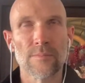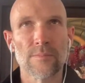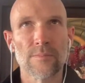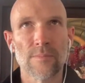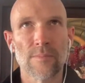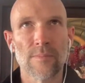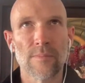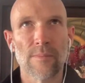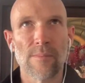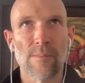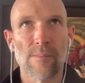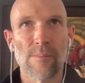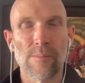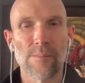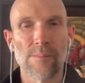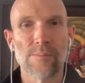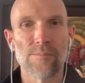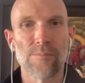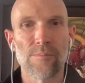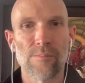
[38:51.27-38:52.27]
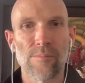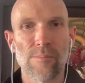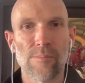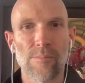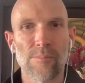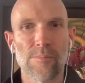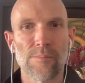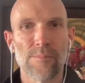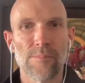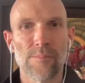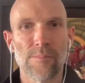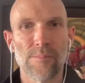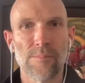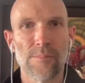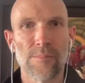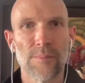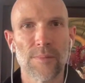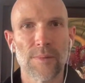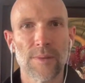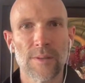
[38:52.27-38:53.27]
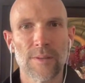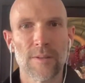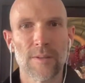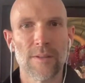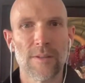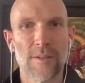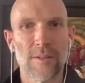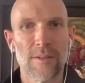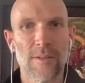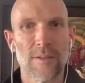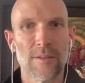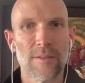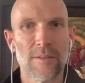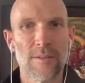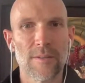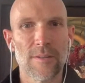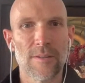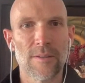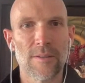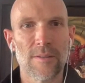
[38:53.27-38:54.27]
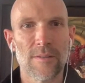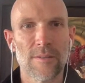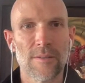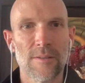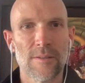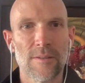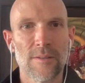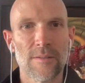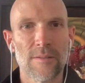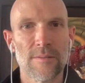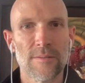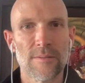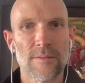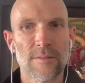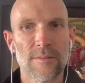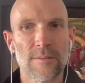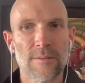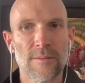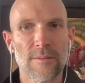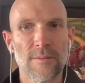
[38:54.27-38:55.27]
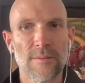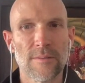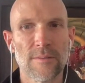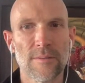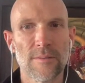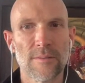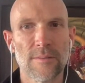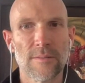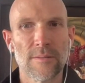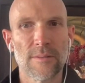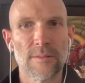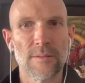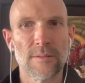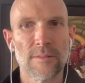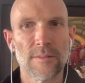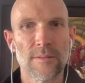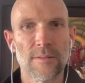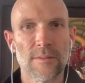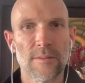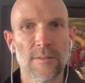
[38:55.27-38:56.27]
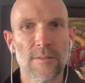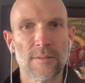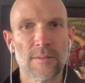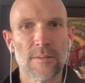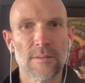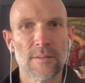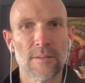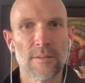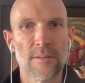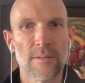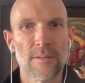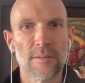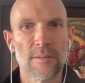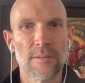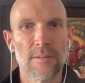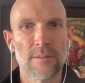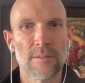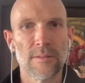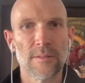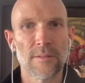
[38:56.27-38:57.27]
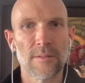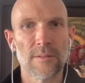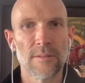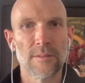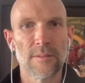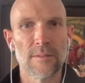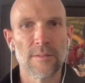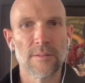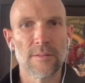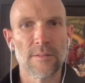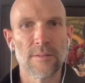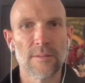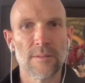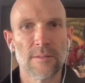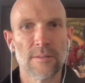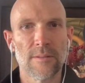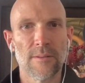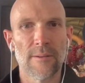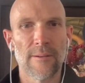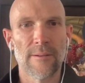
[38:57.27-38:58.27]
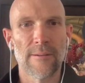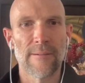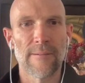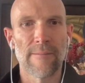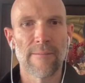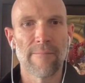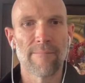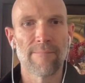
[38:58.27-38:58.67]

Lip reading: No words are spoken by the person on screen.